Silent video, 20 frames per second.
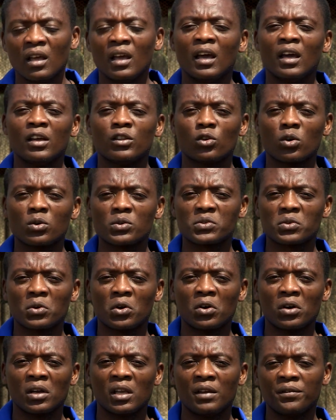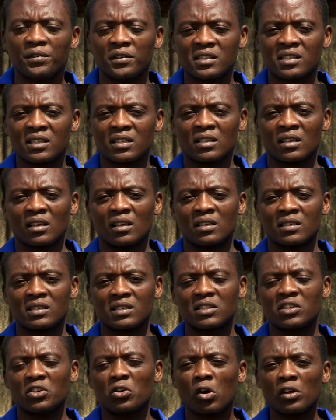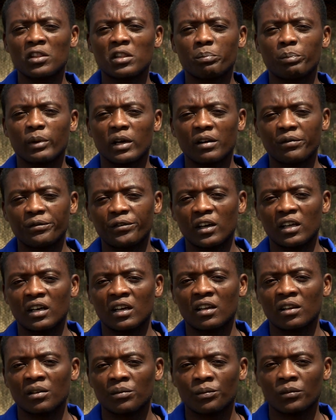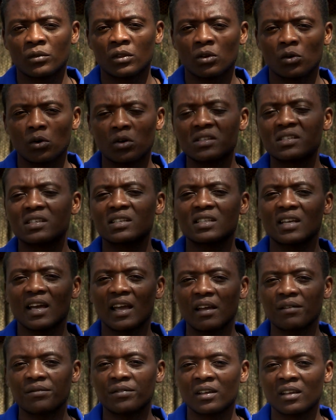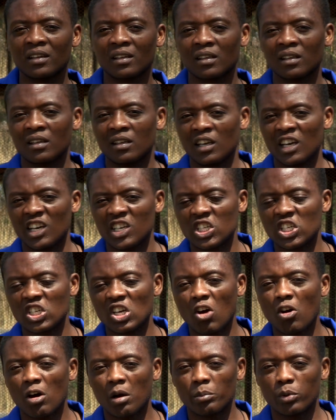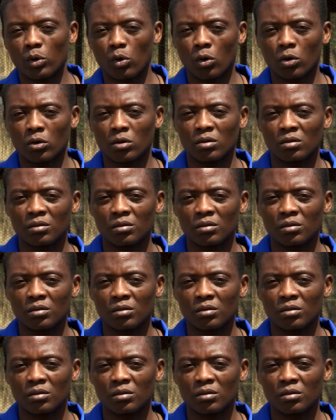And also, if it's still on the periphery, consider having a shower block.